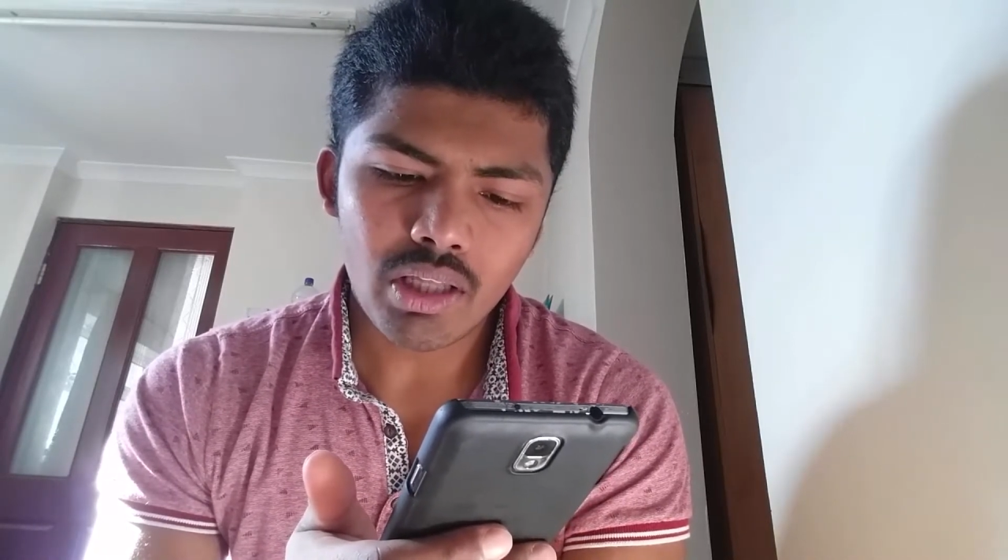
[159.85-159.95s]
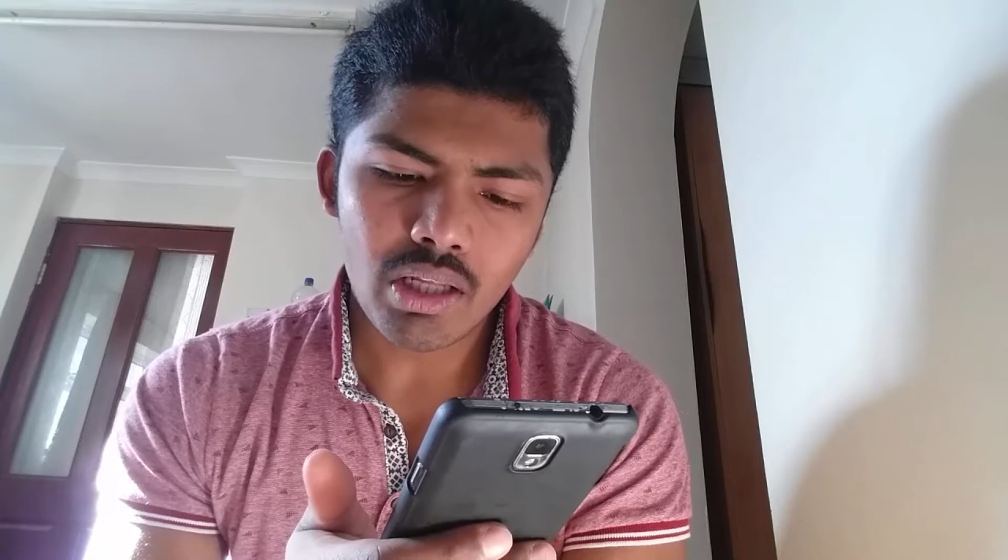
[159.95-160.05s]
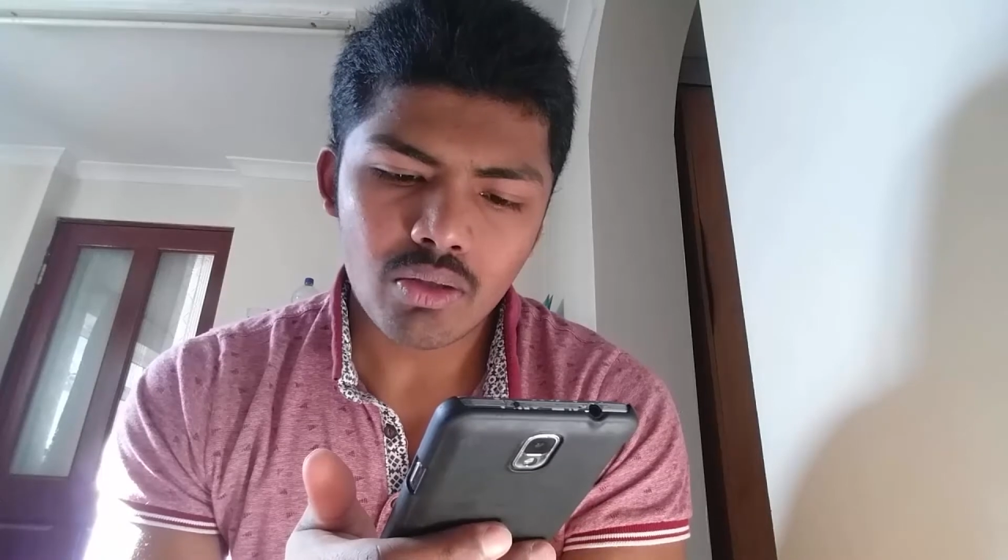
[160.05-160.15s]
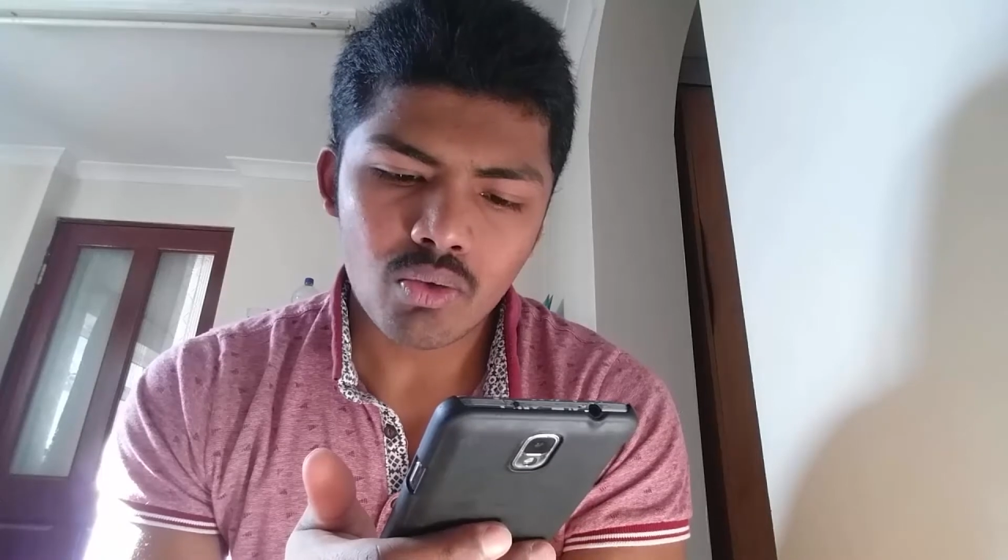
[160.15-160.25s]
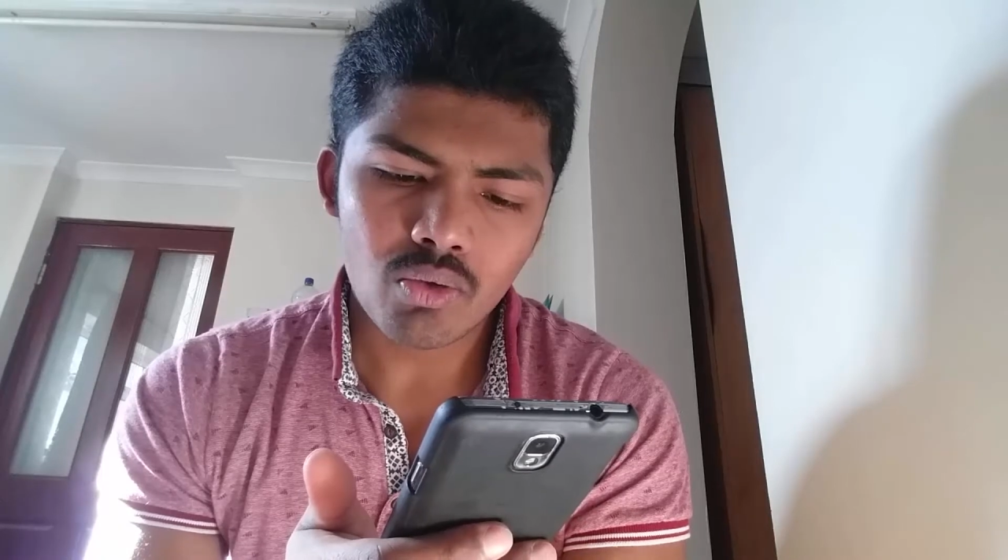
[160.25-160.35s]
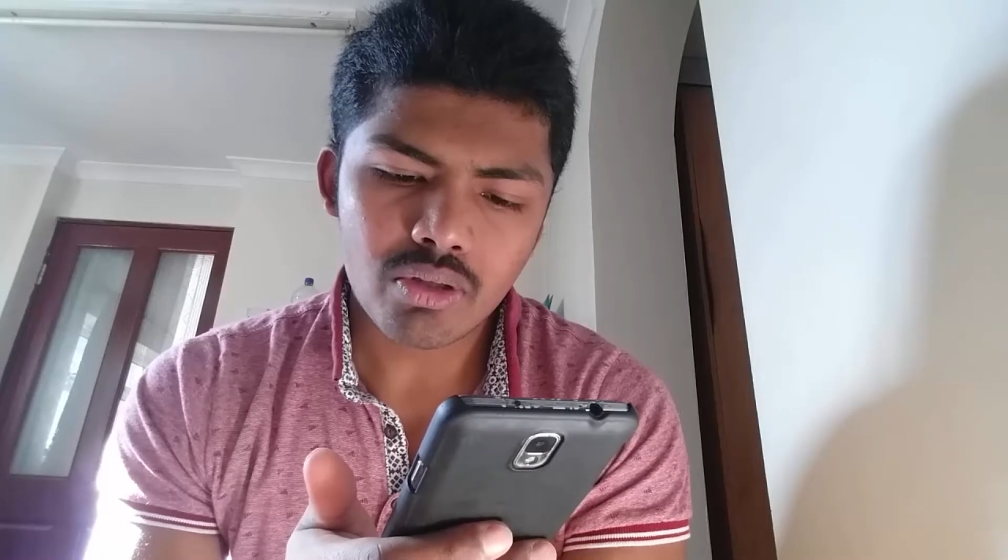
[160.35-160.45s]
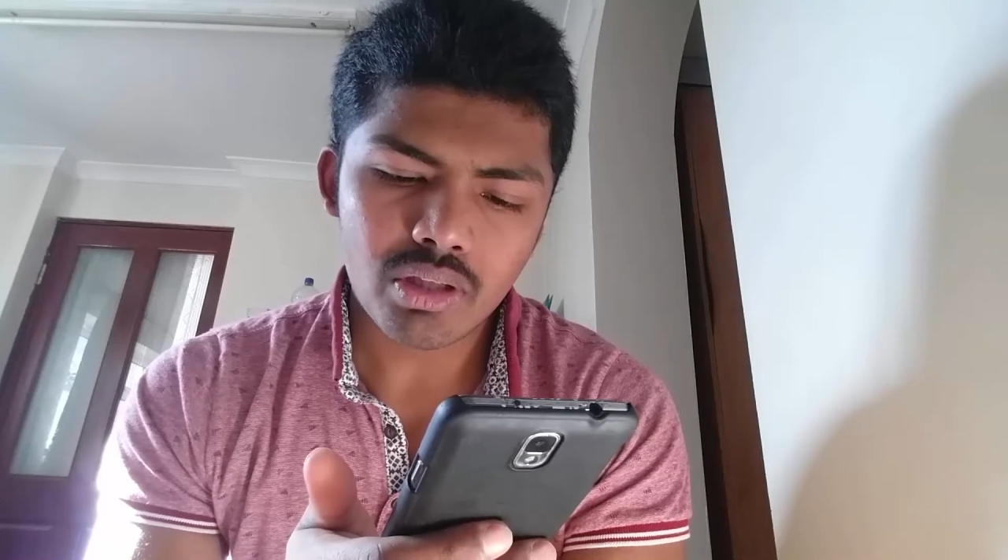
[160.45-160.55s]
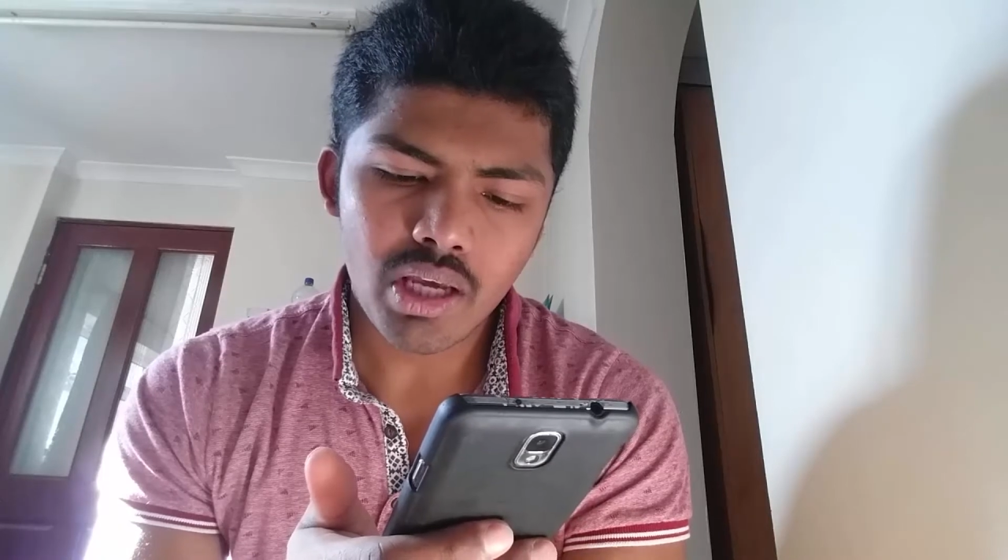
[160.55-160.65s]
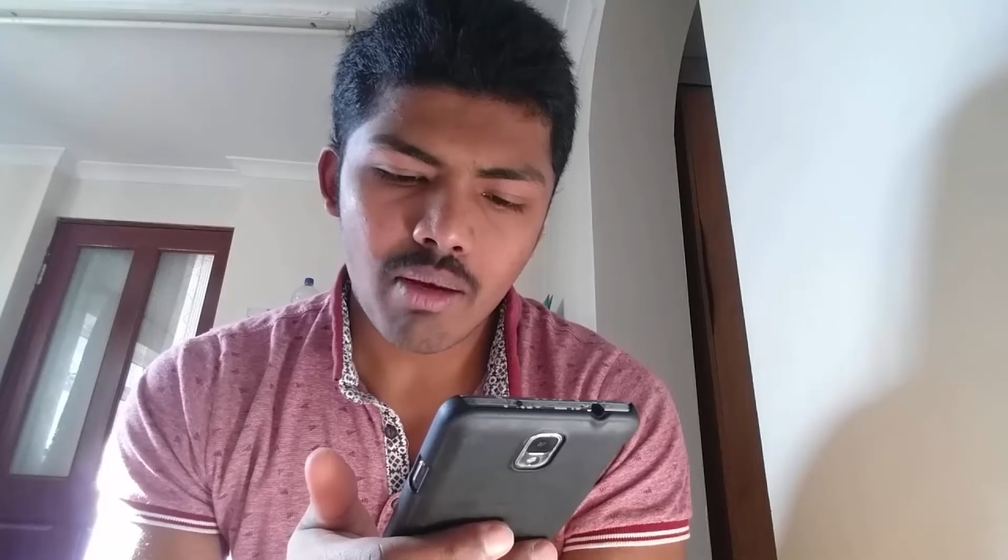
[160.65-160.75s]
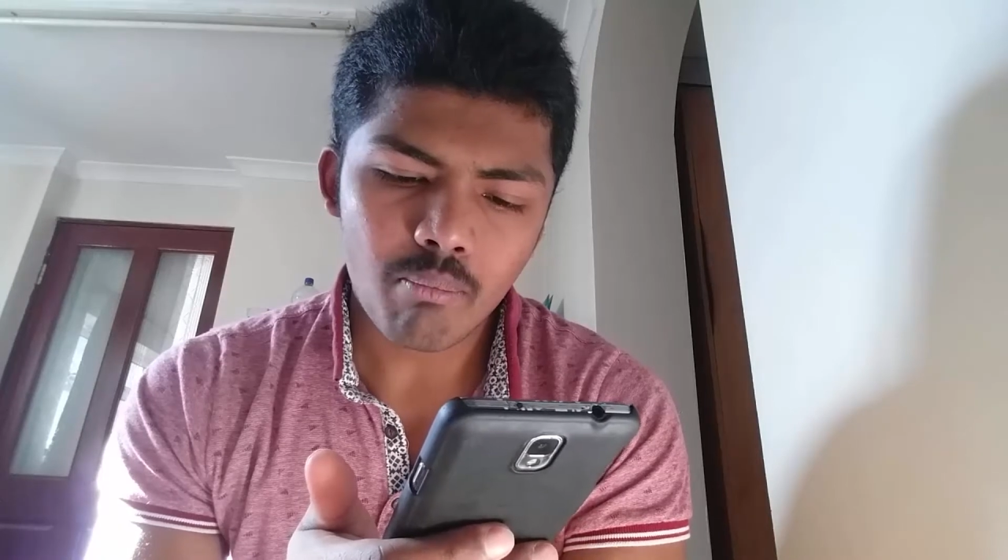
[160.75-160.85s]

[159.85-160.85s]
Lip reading: They lose their